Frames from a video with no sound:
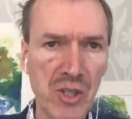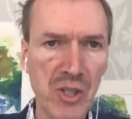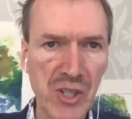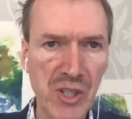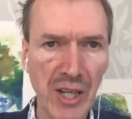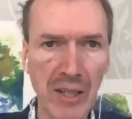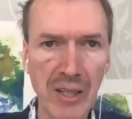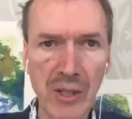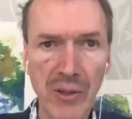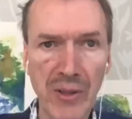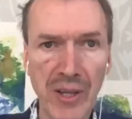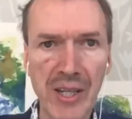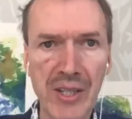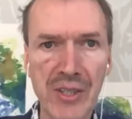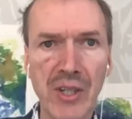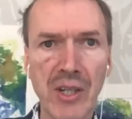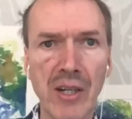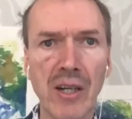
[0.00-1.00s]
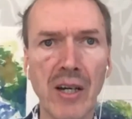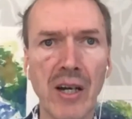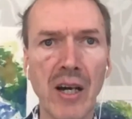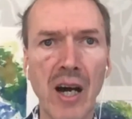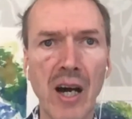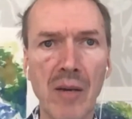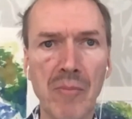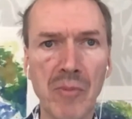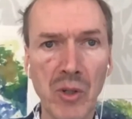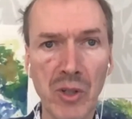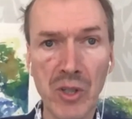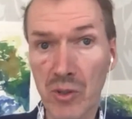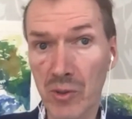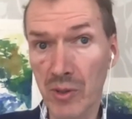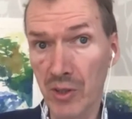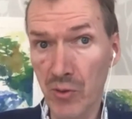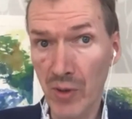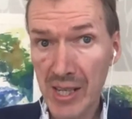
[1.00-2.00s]
tell you that I'm going to
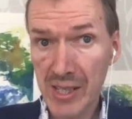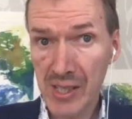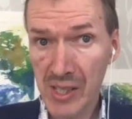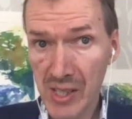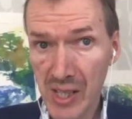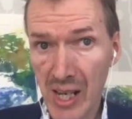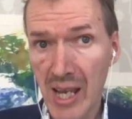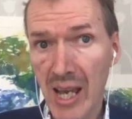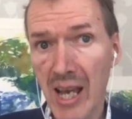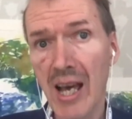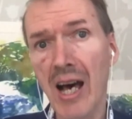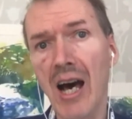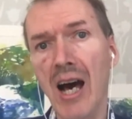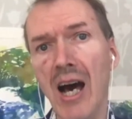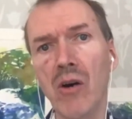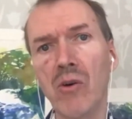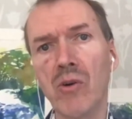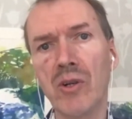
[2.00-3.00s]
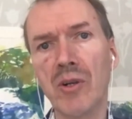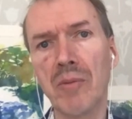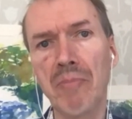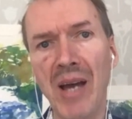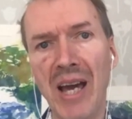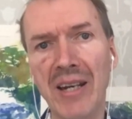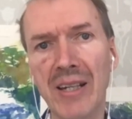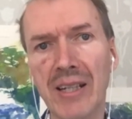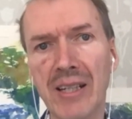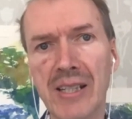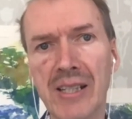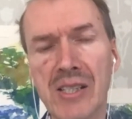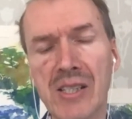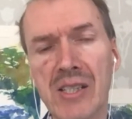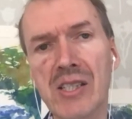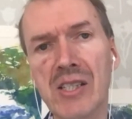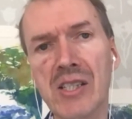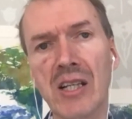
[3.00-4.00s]
address our
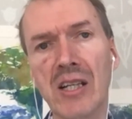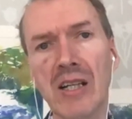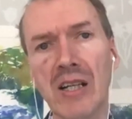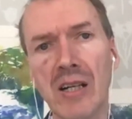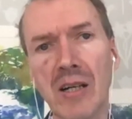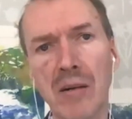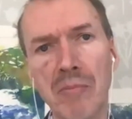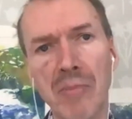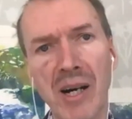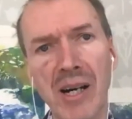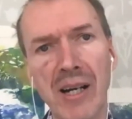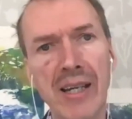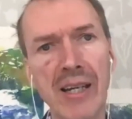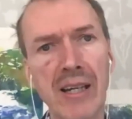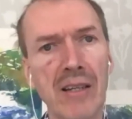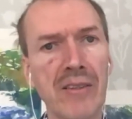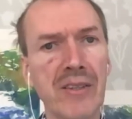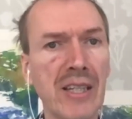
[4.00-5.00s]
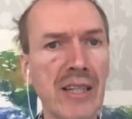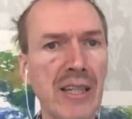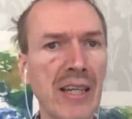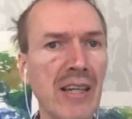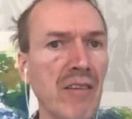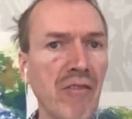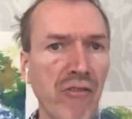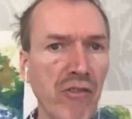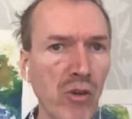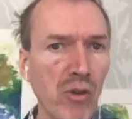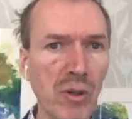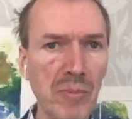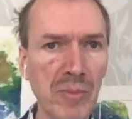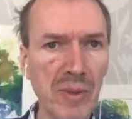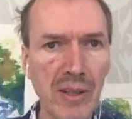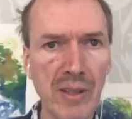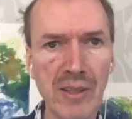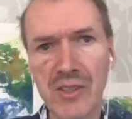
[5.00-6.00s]
panelists via the
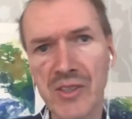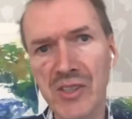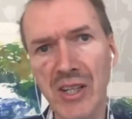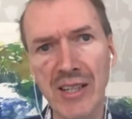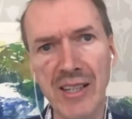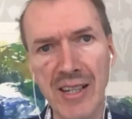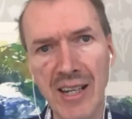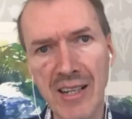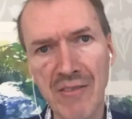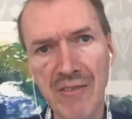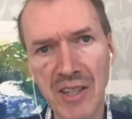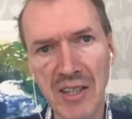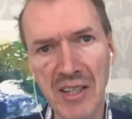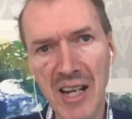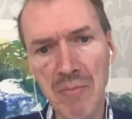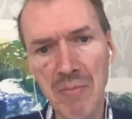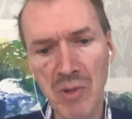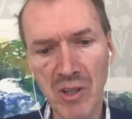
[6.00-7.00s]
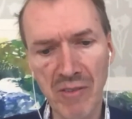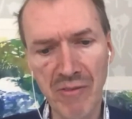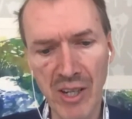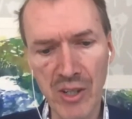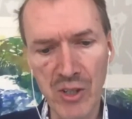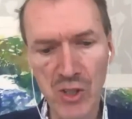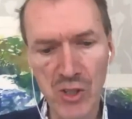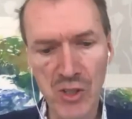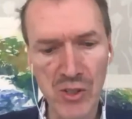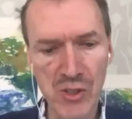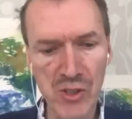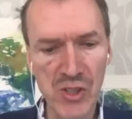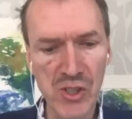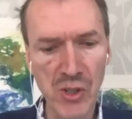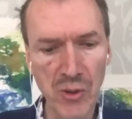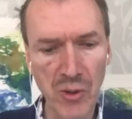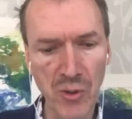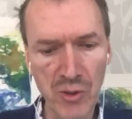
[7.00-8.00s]
informal Scandinavian name conventions.
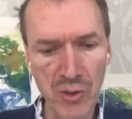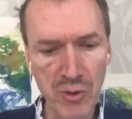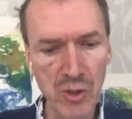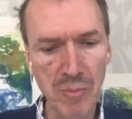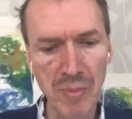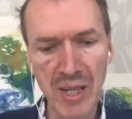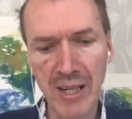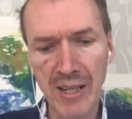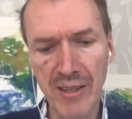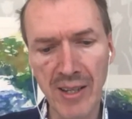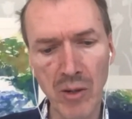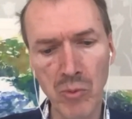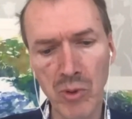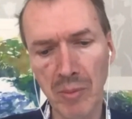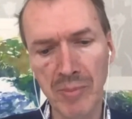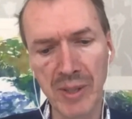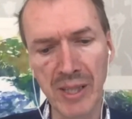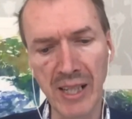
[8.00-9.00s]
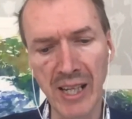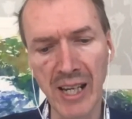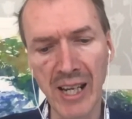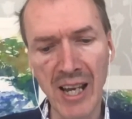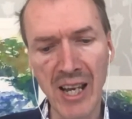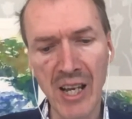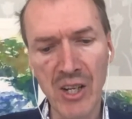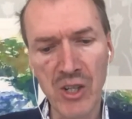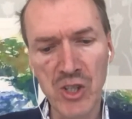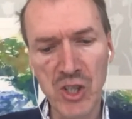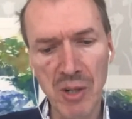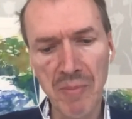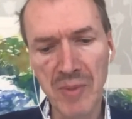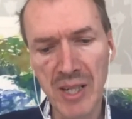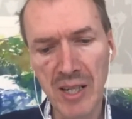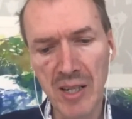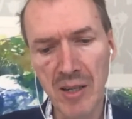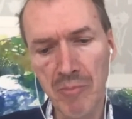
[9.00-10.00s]
So to me, they will be
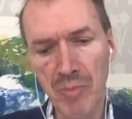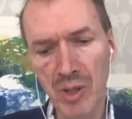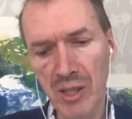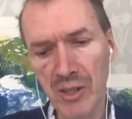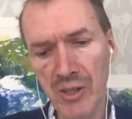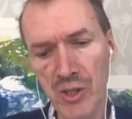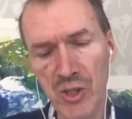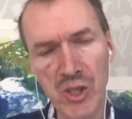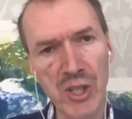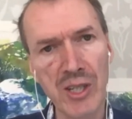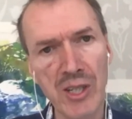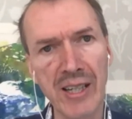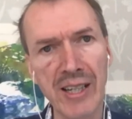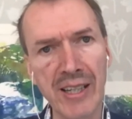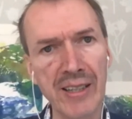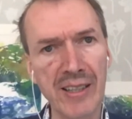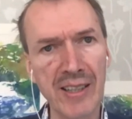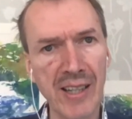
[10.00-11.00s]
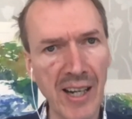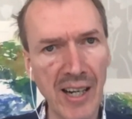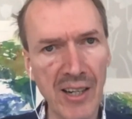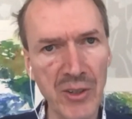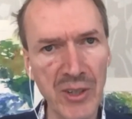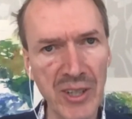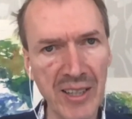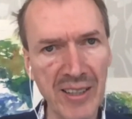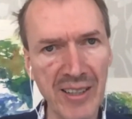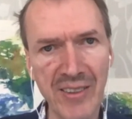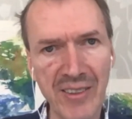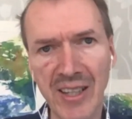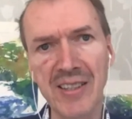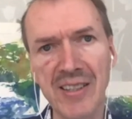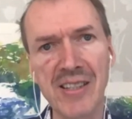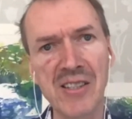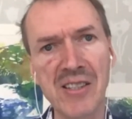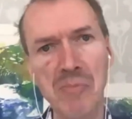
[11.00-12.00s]
Chimni, Bhupinder, and Karin, and
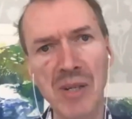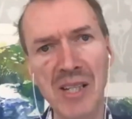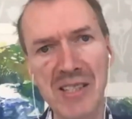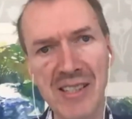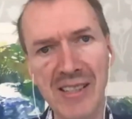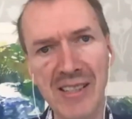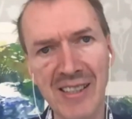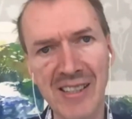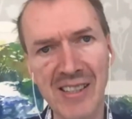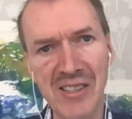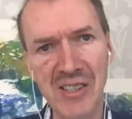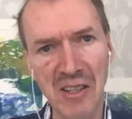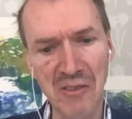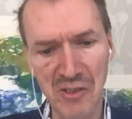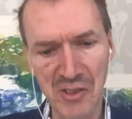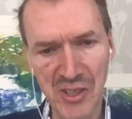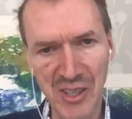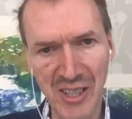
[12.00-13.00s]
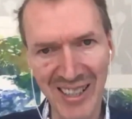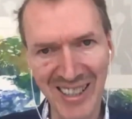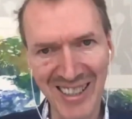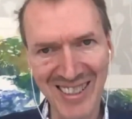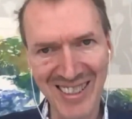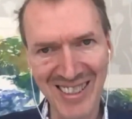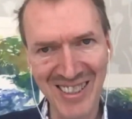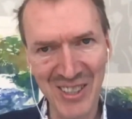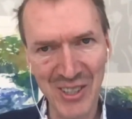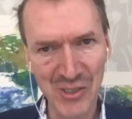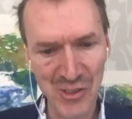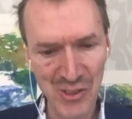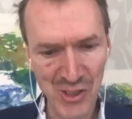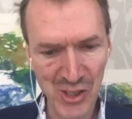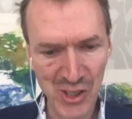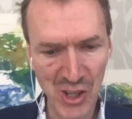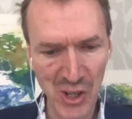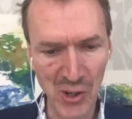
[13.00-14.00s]
that is basically self-selected.
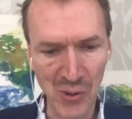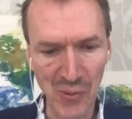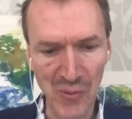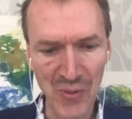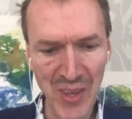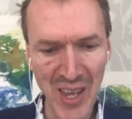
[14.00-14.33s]
So